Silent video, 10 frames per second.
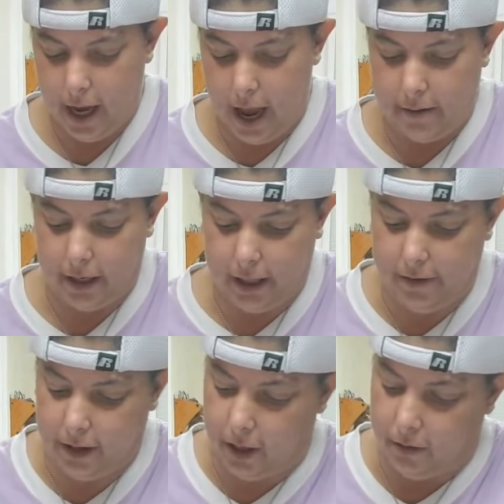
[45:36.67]
I'm going to leave
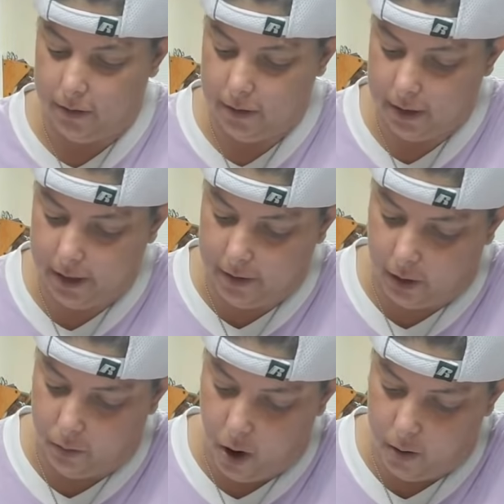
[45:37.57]
it alone. Leave it
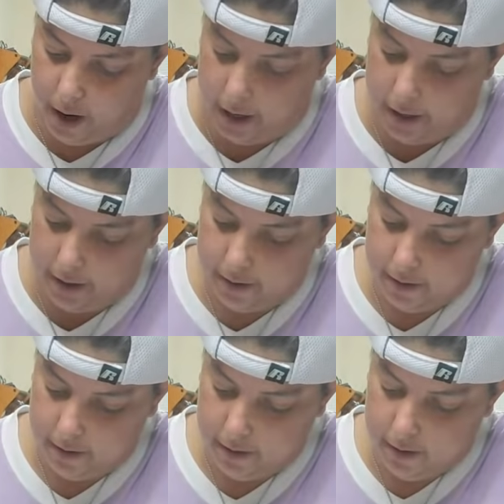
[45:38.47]
alone. Walk away.
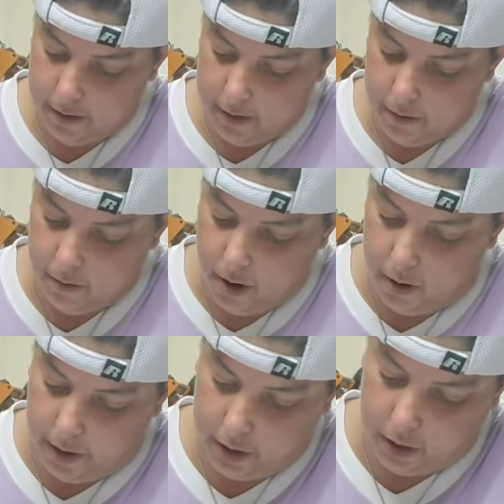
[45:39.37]
Walk
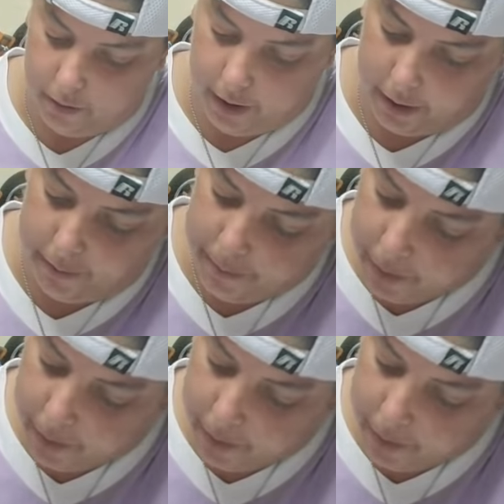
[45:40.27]
away, Showhand.